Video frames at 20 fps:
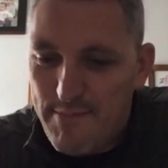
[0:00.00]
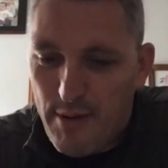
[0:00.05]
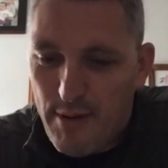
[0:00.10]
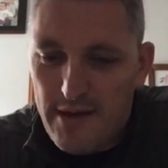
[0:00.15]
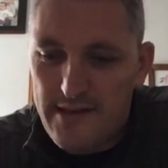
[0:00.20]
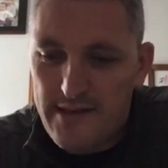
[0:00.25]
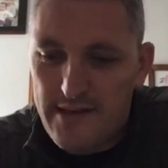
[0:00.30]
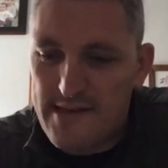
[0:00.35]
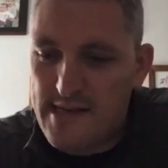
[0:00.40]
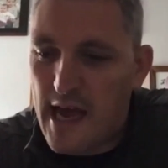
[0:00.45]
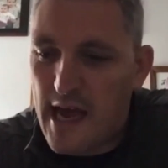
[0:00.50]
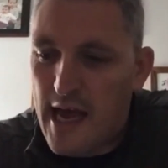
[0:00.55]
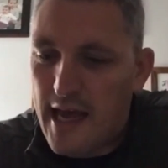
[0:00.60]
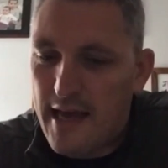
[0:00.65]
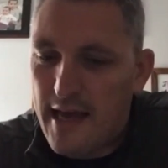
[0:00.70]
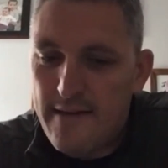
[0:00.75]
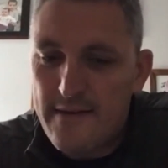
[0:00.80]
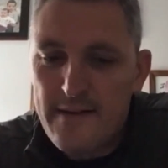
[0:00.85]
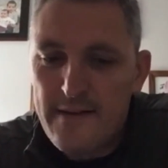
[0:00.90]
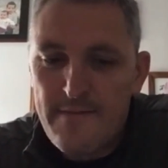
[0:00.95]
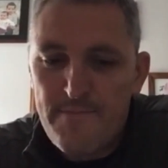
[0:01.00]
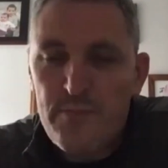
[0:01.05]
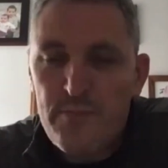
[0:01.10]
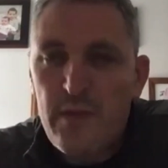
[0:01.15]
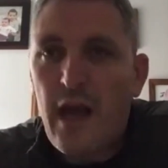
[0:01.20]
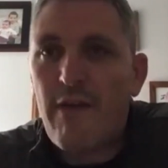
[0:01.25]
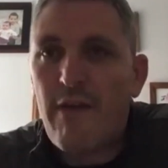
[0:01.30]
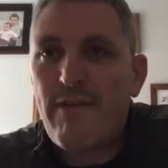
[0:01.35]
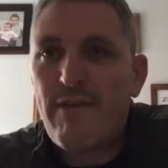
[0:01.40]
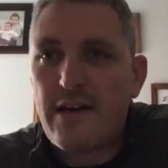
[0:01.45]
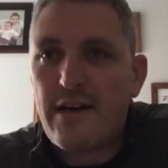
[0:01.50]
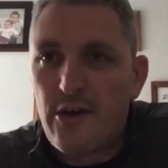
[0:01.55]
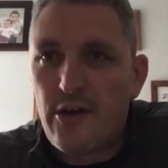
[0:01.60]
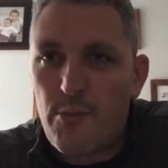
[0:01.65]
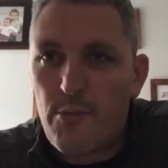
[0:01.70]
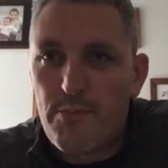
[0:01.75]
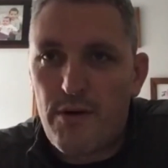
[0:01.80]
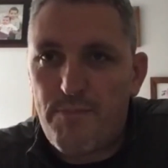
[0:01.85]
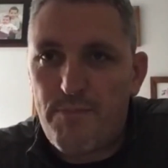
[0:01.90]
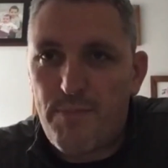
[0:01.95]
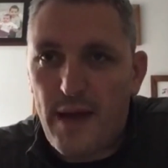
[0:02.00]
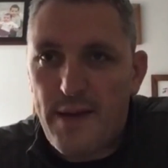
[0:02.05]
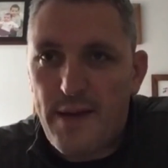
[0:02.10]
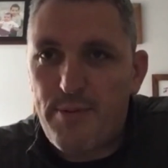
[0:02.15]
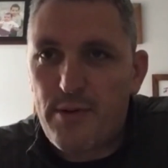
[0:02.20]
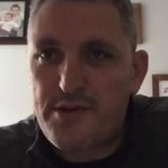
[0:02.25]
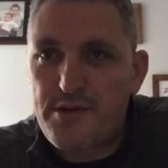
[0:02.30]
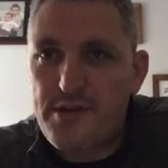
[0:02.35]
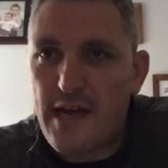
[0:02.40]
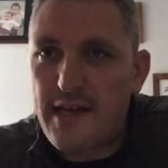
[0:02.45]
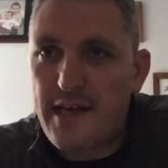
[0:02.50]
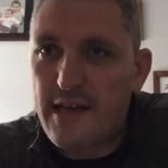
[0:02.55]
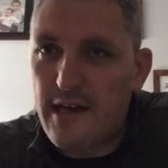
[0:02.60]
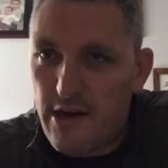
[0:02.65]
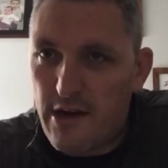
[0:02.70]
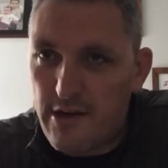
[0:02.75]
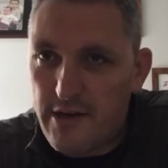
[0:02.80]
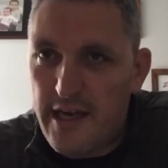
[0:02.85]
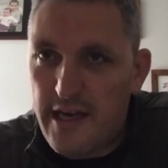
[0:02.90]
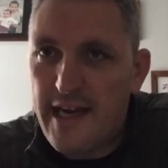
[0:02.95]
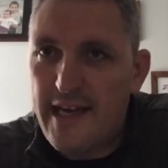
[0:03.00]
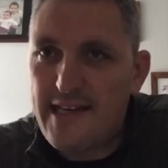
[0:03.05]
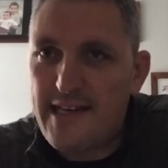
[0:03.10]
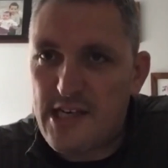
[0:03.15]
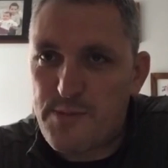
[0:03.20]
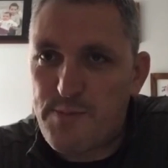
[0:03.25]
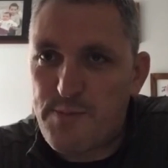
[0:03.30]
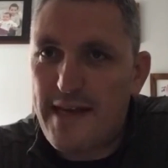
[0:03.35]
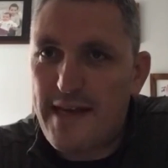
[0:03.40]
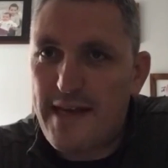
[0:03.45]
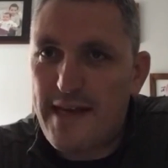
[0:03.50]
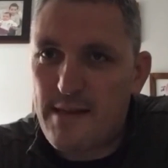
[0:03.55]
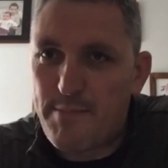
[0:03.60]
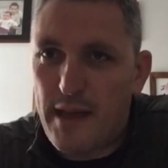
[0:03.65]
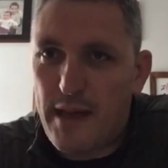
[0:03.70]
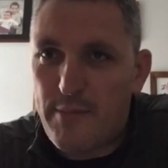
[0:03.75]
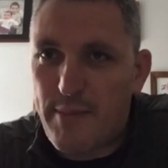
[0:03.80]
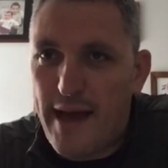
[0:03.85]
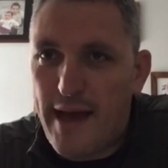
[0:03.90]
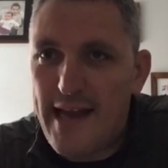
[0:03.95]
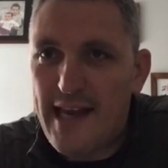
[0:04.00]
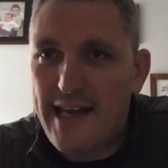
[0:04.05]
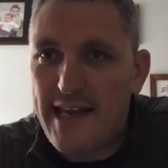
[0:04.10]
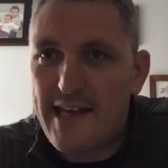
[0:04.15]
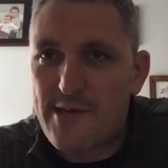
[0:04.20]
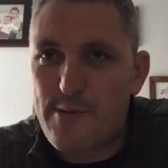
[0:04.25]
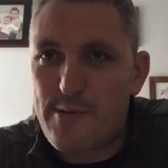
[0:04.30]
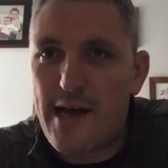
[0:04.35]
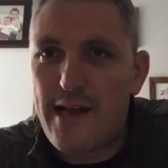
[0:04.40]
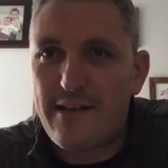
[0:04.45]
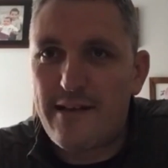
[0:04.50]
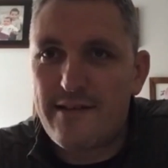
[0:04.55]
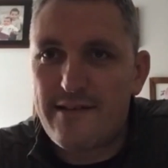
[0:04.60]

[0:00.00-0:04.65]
But I've had a number of people say, you need to speak to Bill Bailey as well.